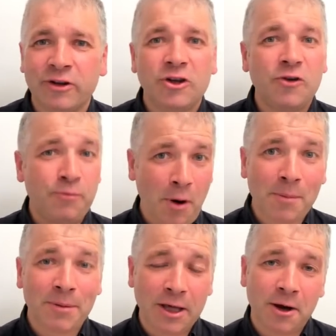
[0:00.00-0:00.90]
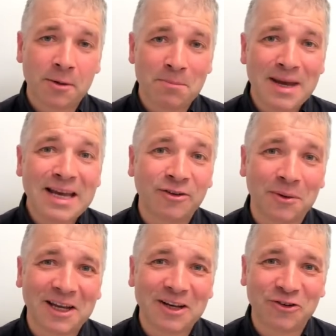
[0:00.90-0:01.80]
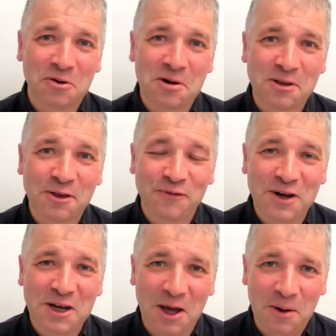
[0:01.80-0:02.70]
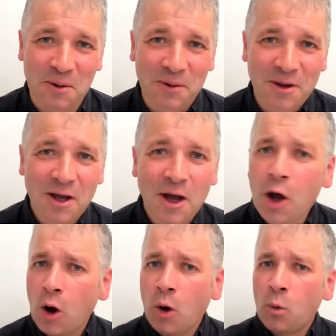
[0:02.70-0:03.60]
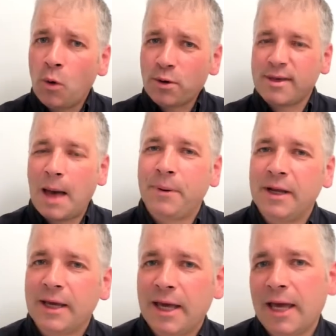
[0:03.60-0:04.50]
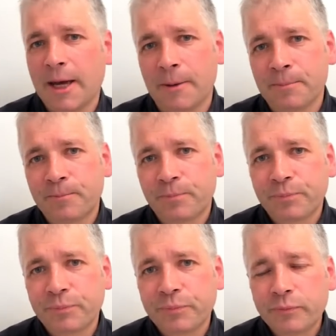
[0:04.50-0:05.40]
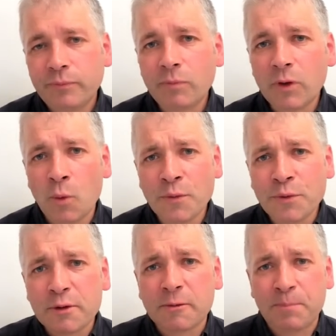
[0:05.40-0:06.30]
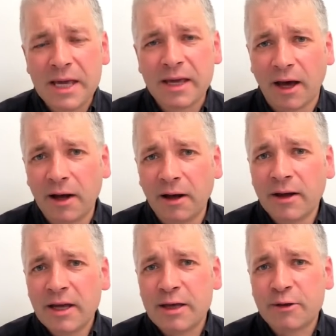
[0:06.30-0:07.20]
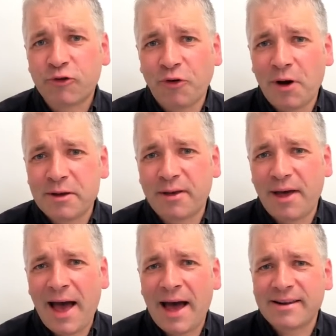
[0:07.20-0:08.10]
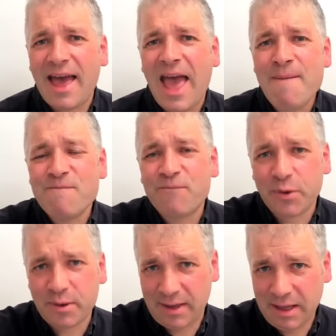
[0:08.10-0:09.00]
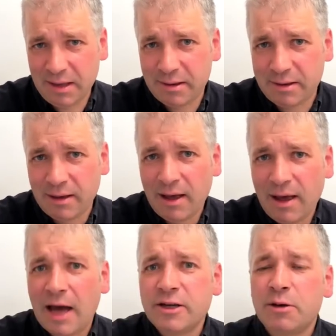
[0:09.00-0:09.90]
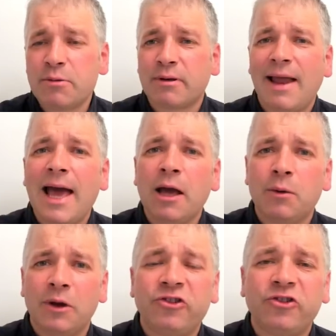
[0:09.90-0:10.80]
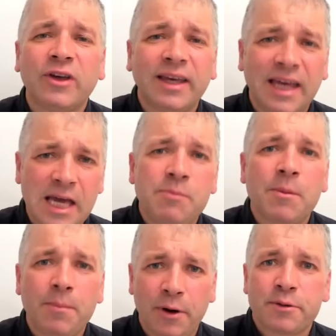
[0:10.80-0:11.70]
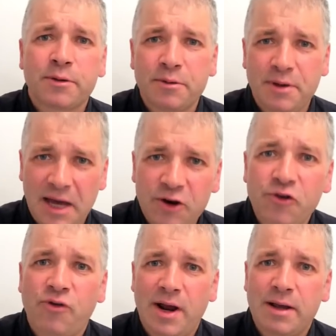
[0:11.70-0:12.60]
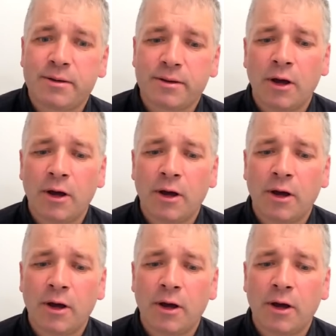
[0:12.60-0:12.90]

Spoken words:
You've probably heard me doing it during this video. What's happening here? Well, the speaker is trying to add emphasis and use language to keep the person's interest.